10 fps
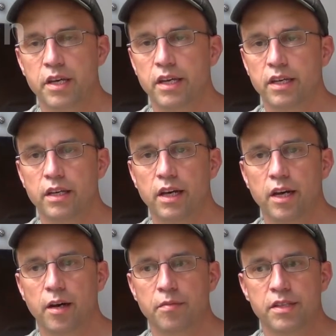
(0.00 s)
me,
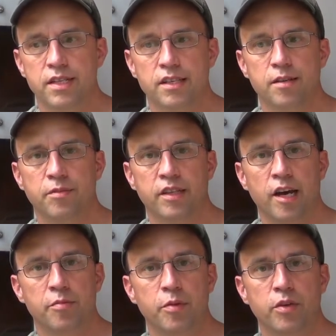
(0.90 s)
it's not something that
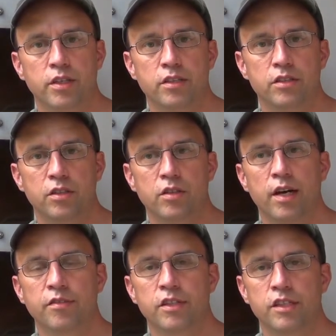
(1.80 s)
I'd be willing to do,
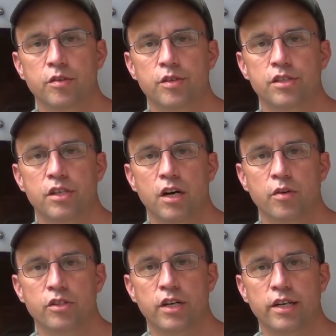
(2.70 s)
having to deal with
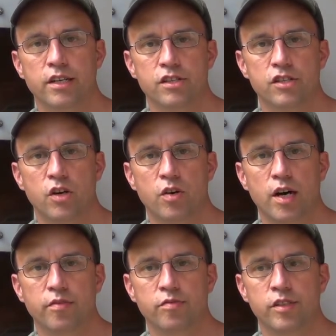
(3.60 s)
snow and trying to get snow
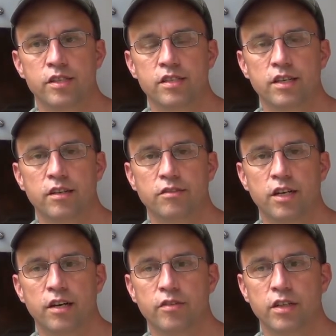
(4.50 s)
off of an insulative
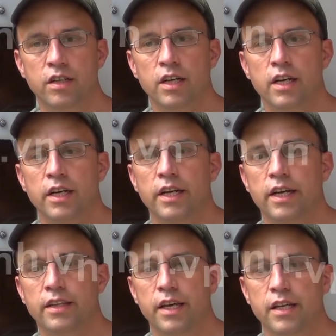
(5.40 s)
cover
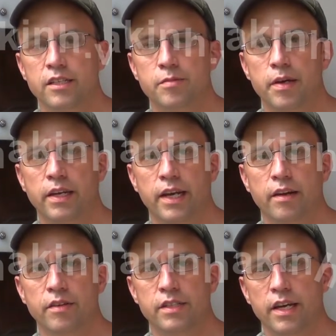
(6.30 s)
and then spending
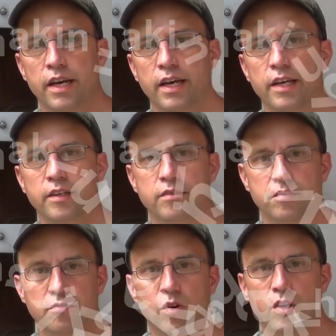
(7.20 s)
every day
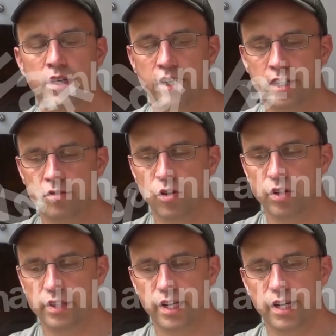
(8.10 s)
rolling and
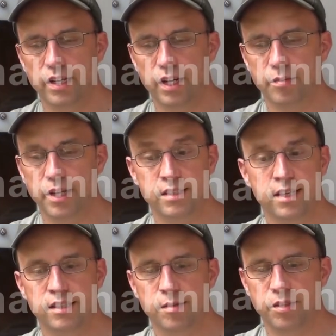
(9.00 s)
unrolling that. That's
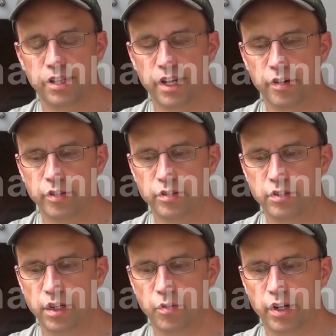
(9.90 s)
not something that I would
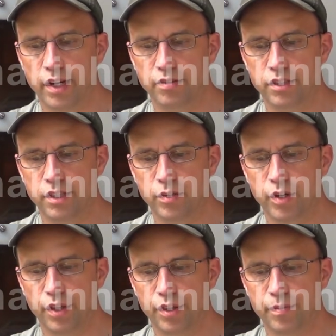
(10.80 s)
want to have to deal
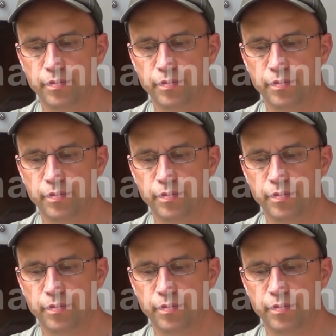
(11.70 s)
with.